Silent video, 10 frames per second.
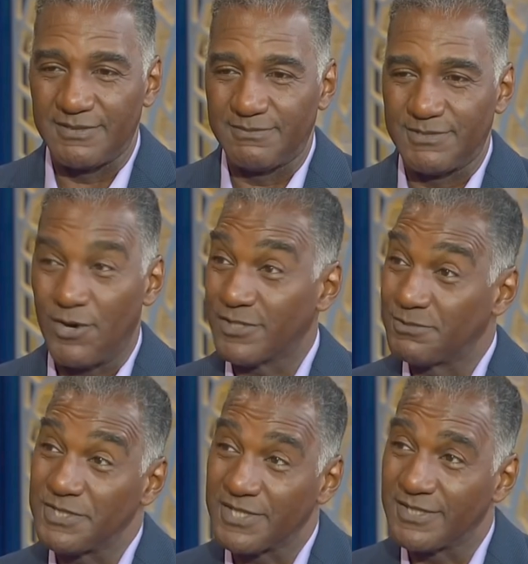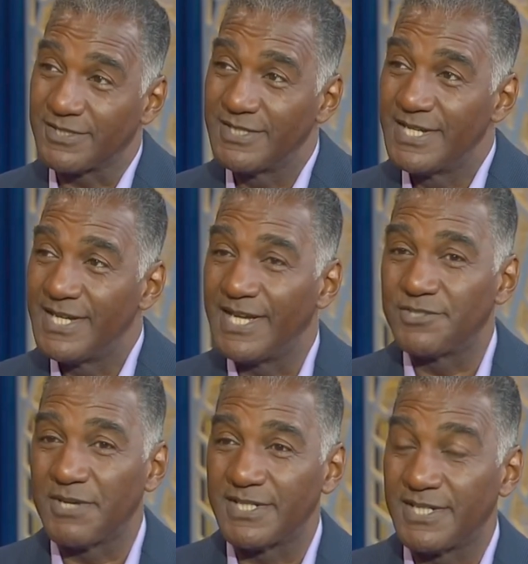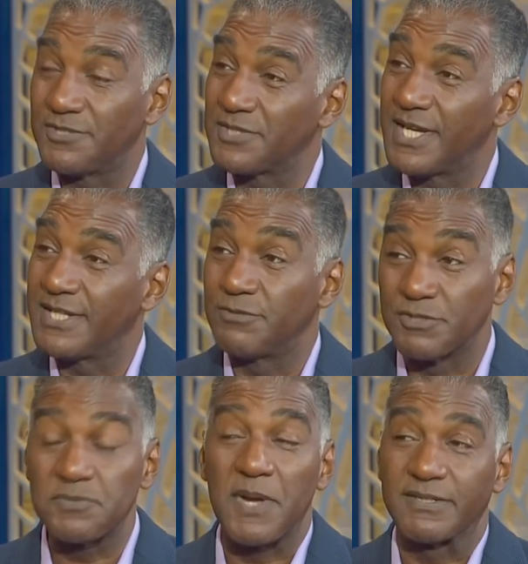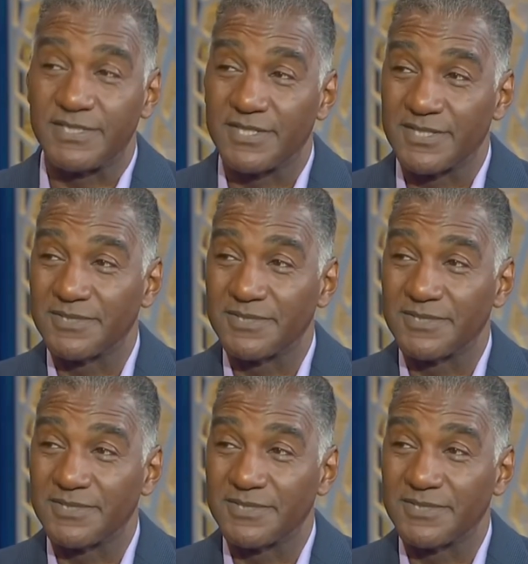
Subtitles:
talk to each other, and try to understand and respect each other.